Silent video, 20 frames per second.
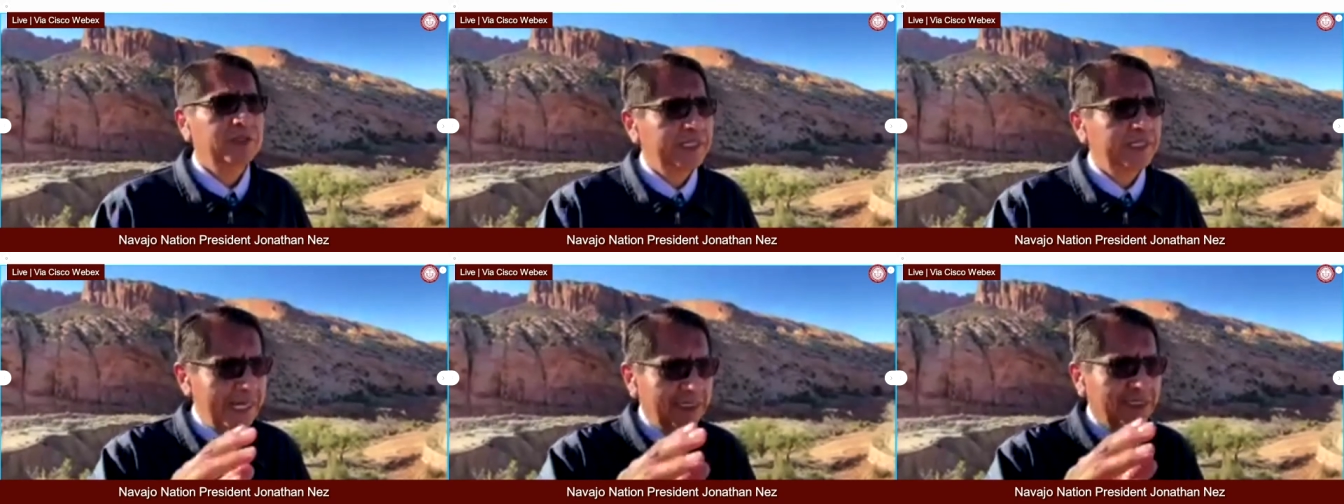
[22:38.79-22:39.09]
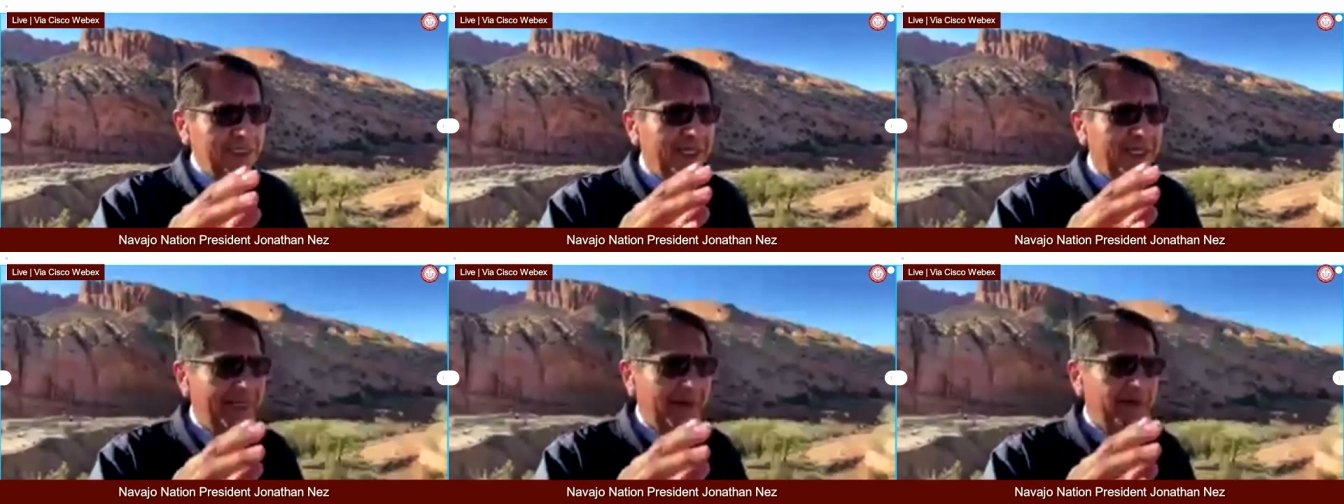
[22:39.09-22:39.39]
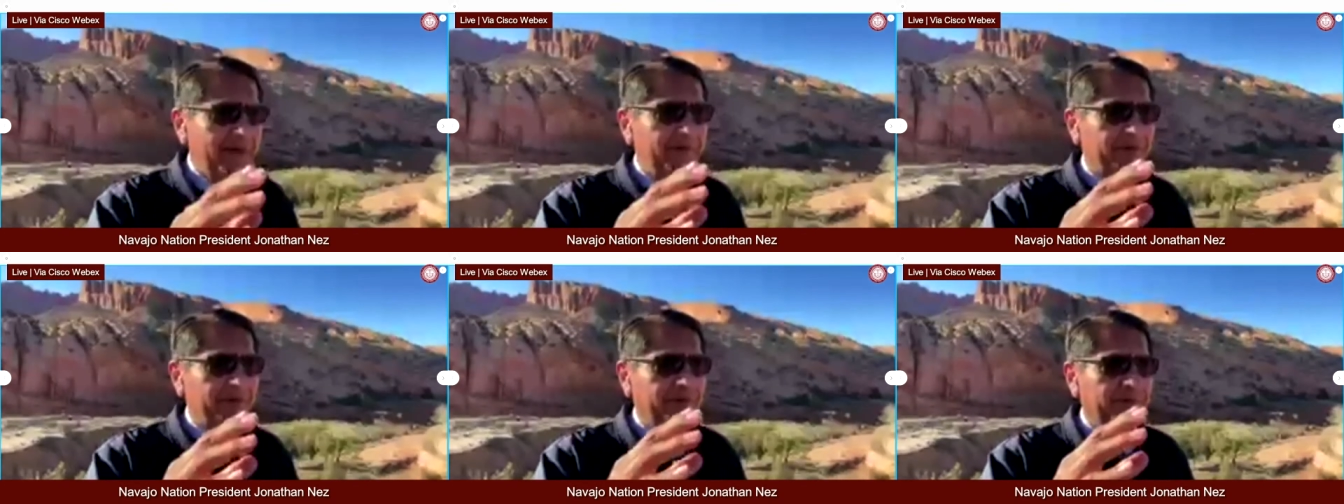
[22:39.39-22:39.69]
But we can't
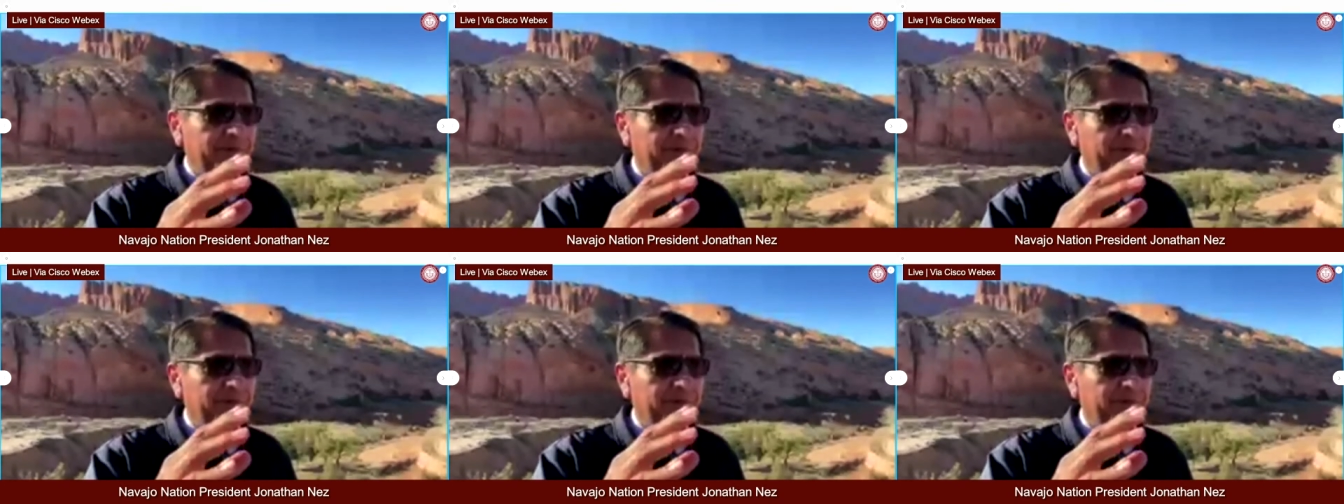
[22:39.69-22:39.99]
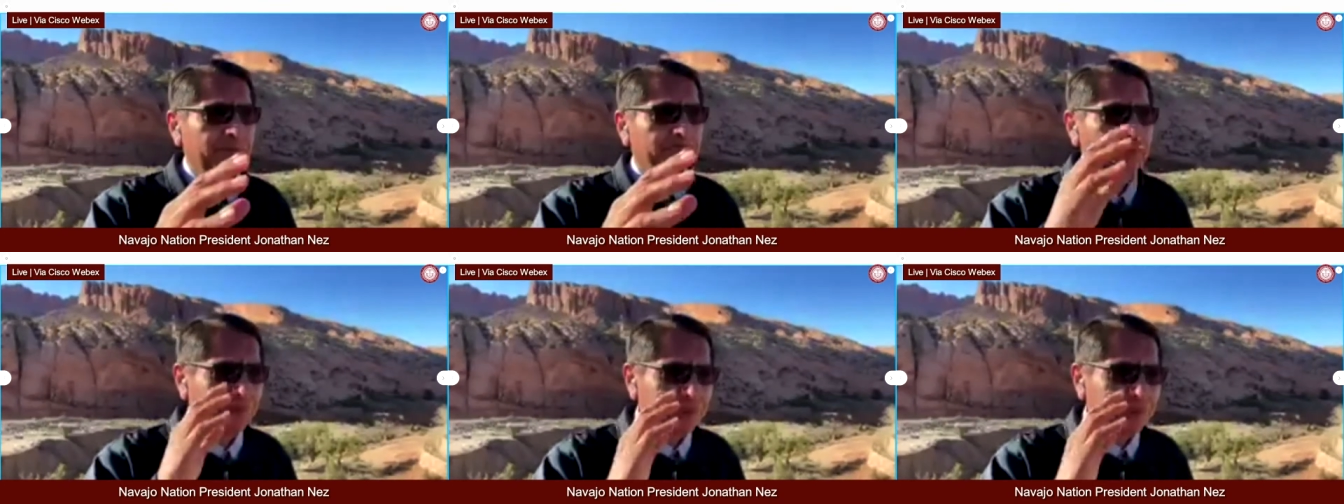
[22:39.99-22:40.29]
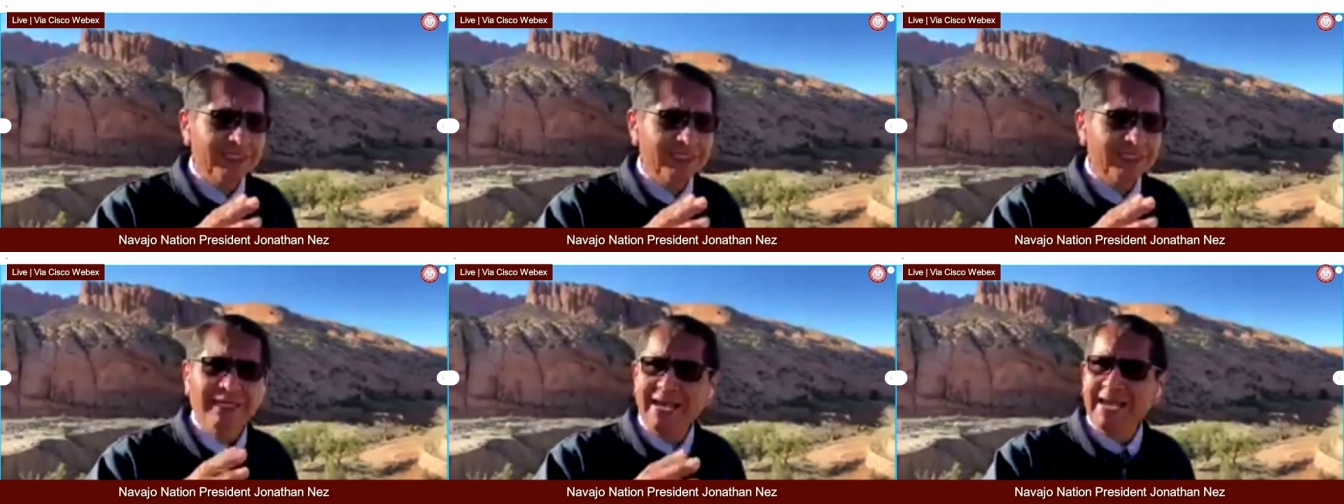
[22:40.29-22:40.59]
let up.
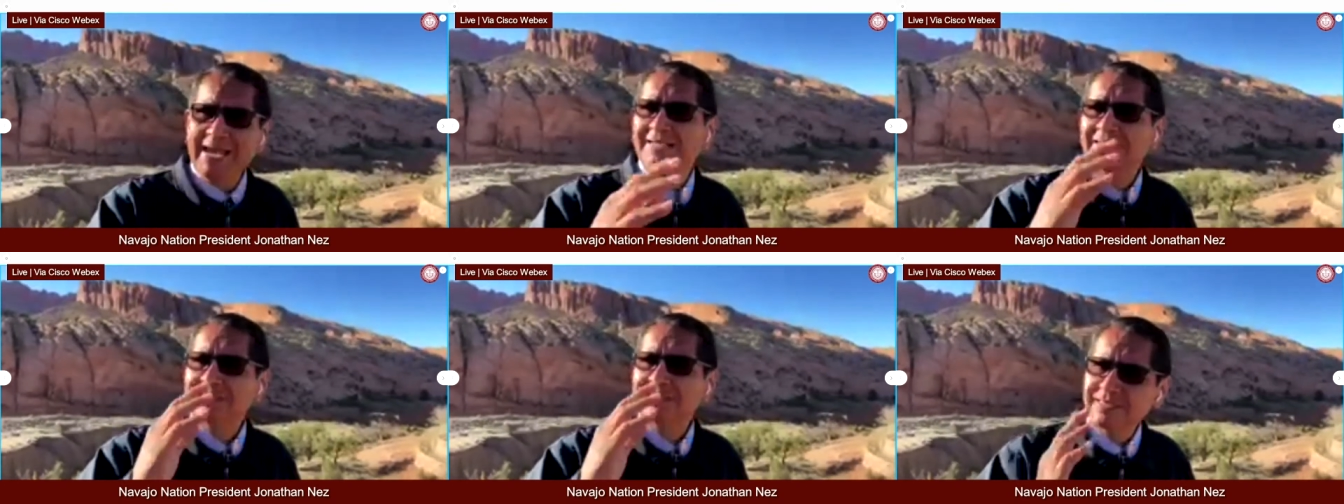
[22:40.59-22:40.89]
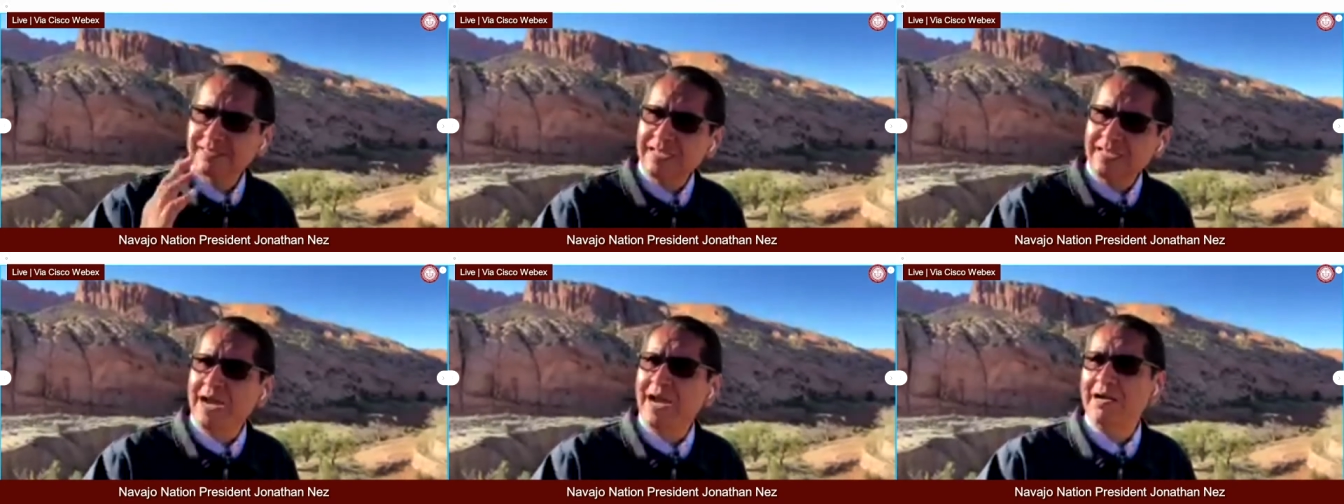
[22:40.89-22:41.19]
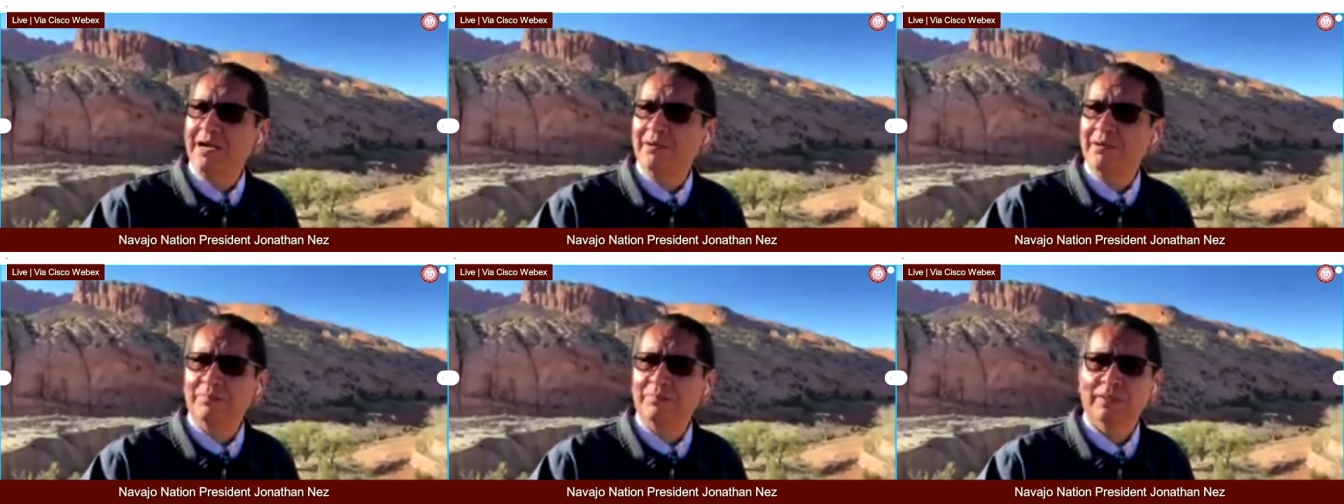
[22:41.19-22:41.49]
We can't
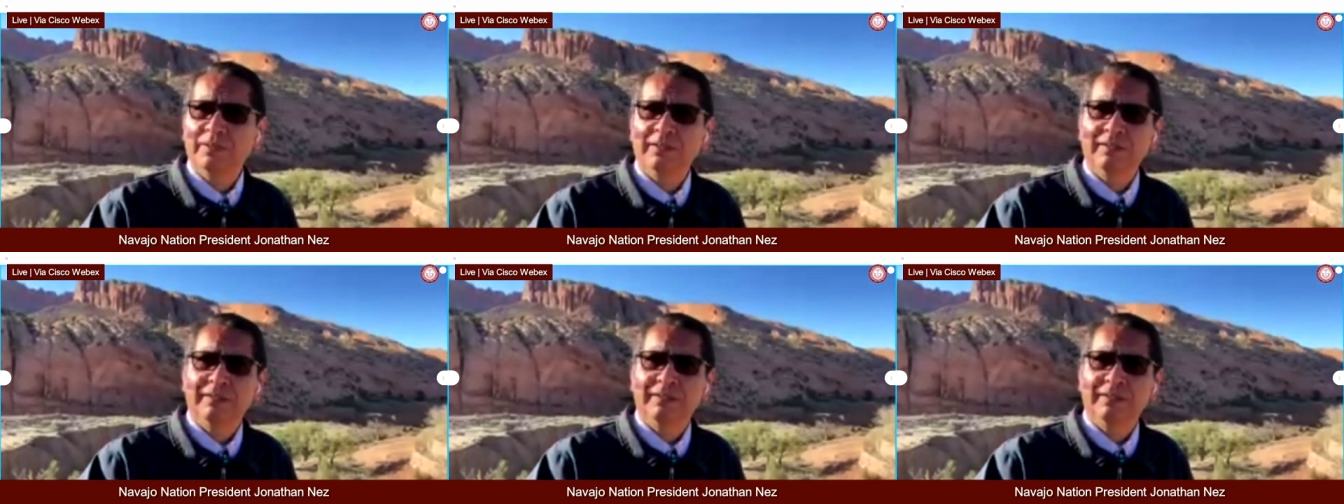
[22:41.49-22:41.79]
stop.